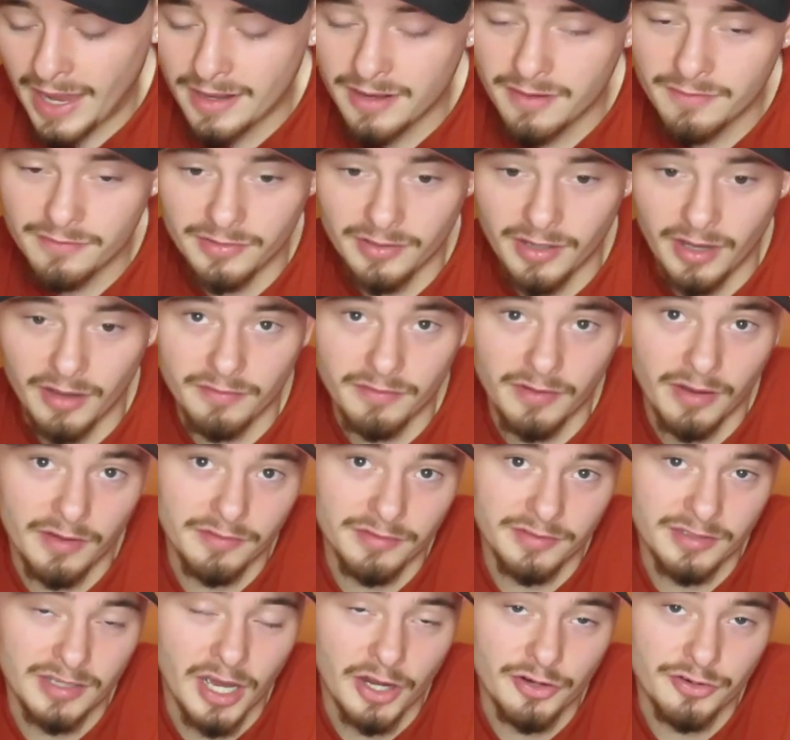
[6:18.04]
The end
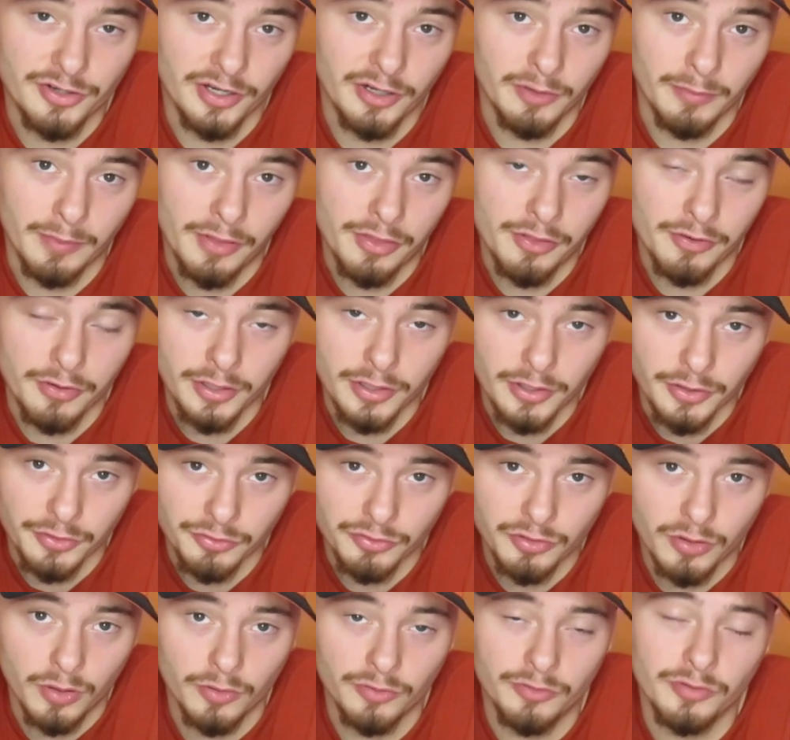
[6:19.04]
of his contract, he'll be
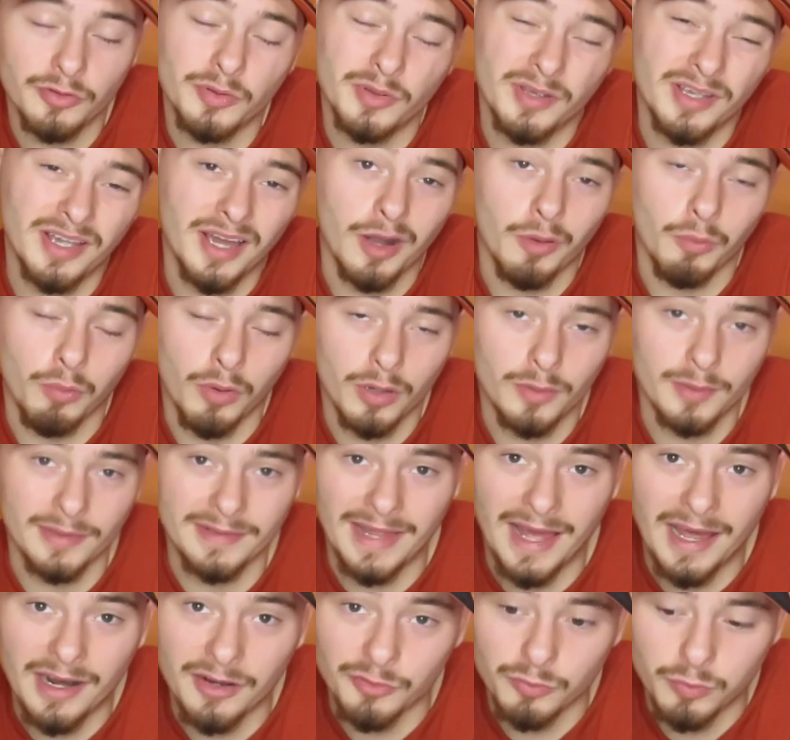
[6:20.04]
30 years old, so you can kind of
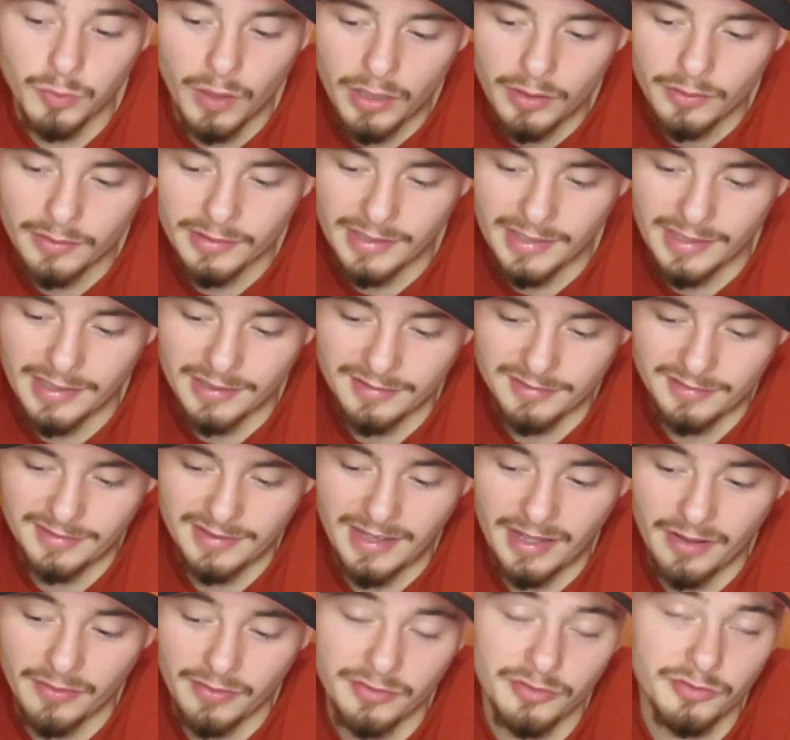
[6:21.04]
work with that as well and
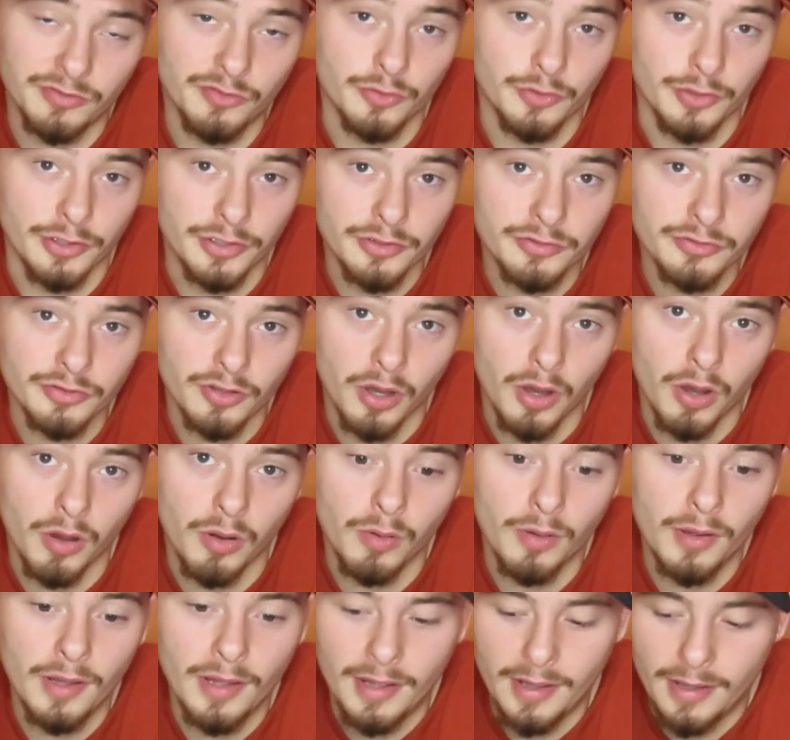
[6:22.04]
kind of see how these 2
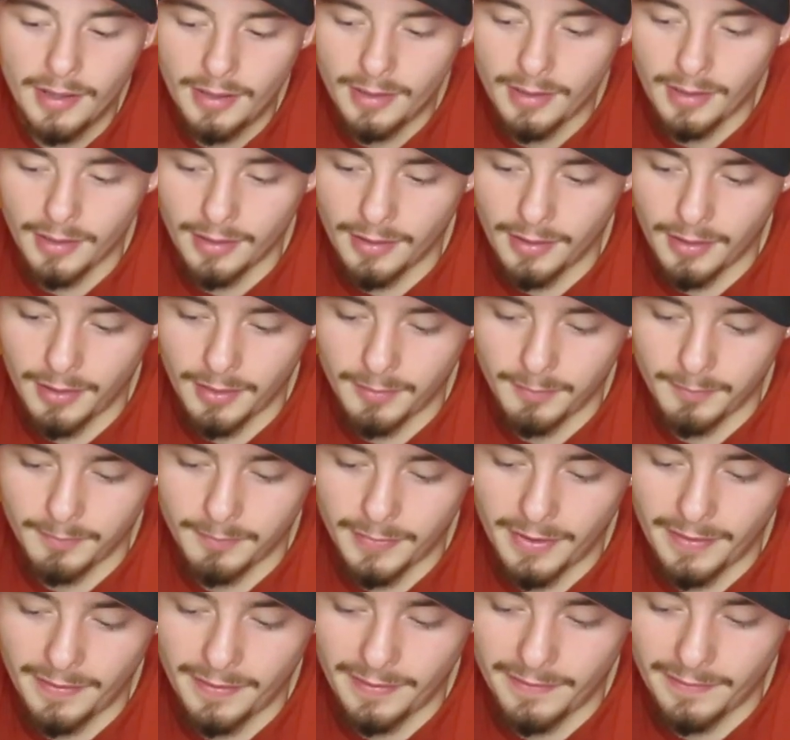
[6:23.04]
years go,
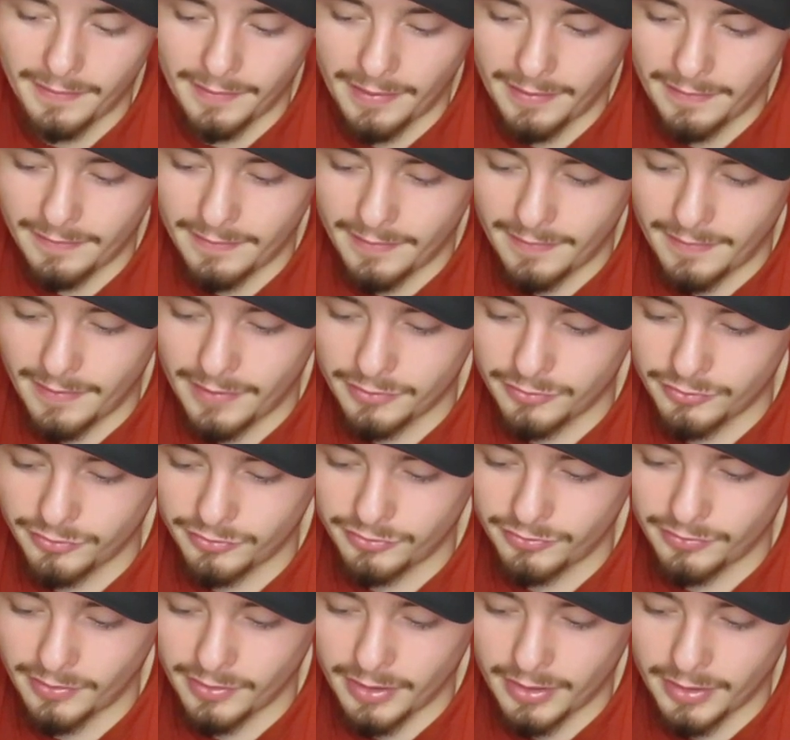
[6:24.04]
and
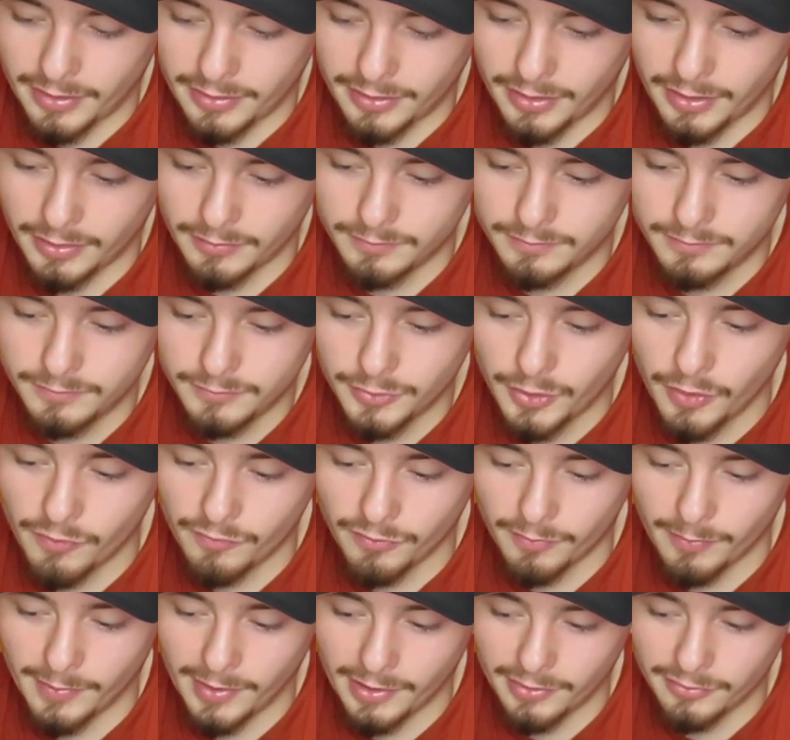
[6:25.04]
then just
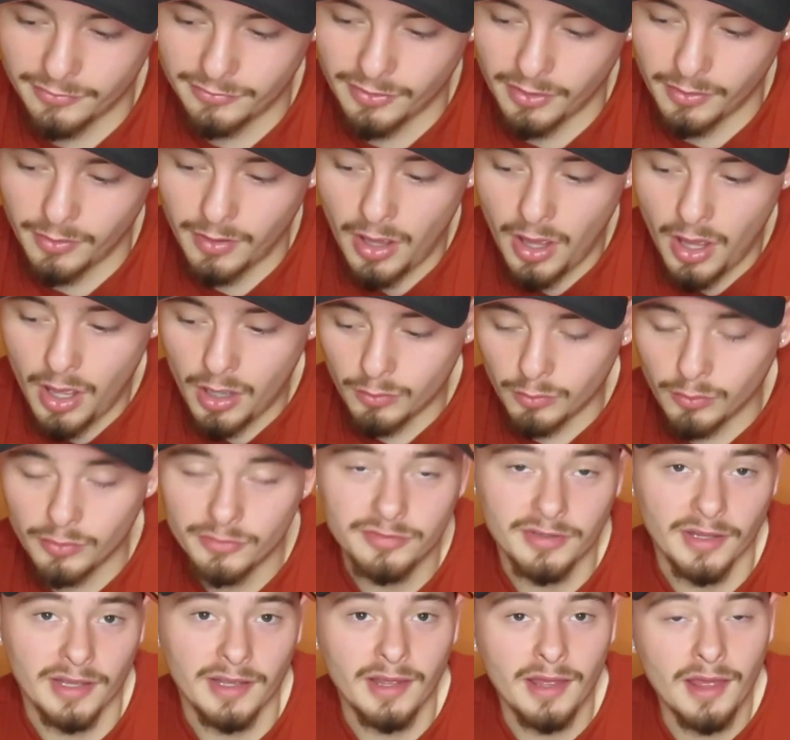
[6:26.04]
go from there. So
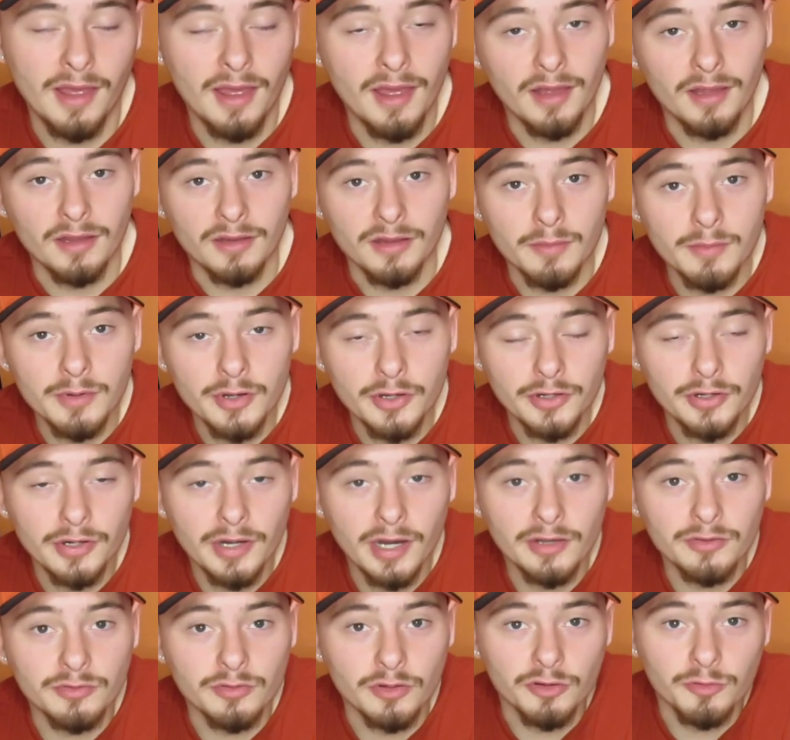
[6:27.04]
we'll see. Let
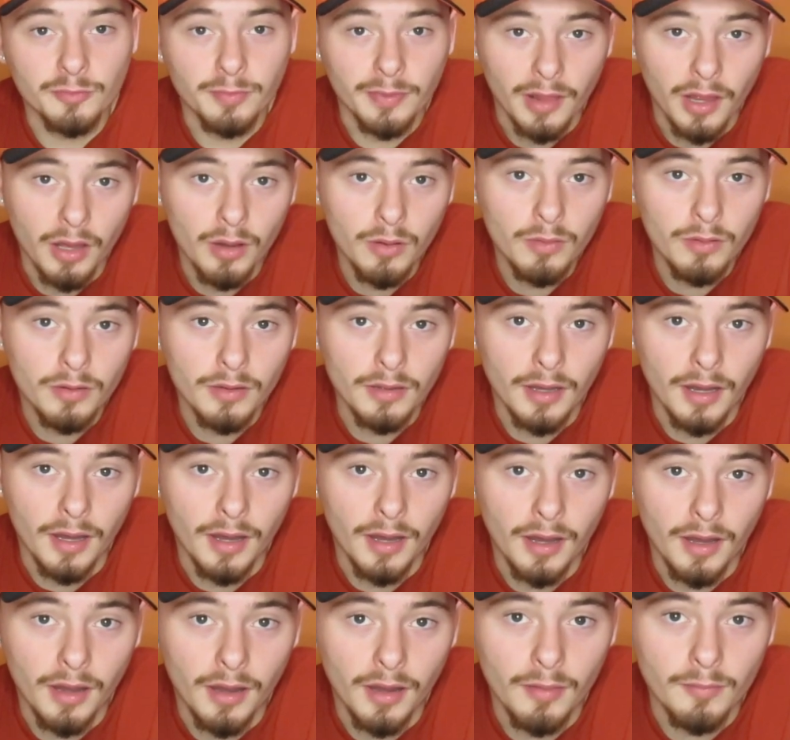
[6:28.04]
me know your guys' thoughts
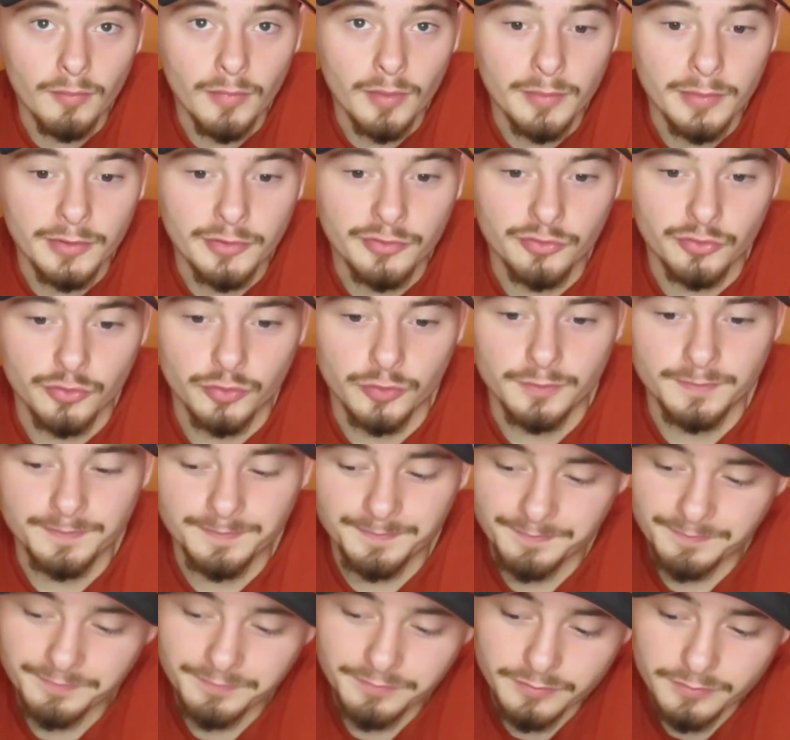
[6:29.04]
below. Remember
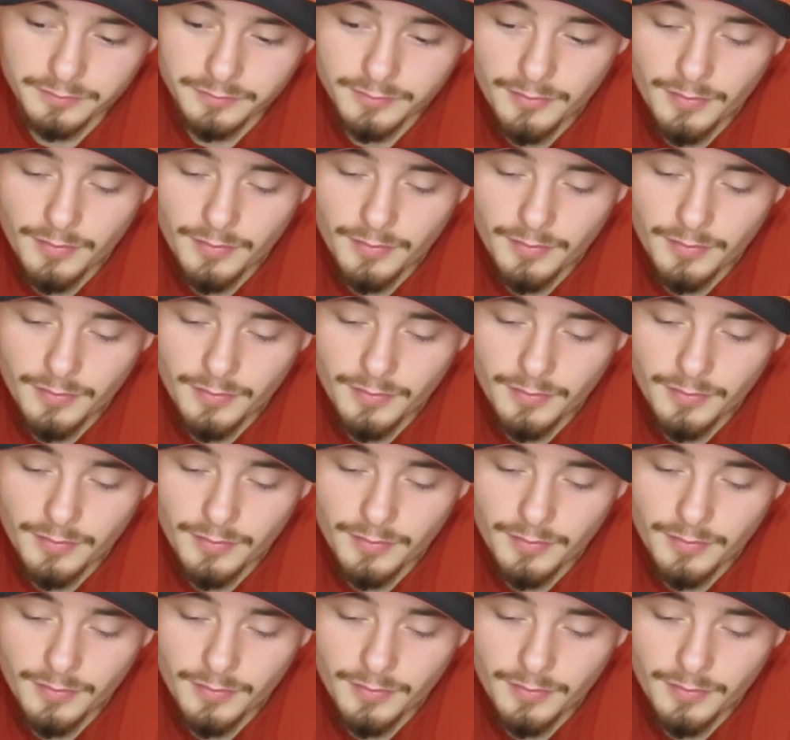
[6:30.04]
to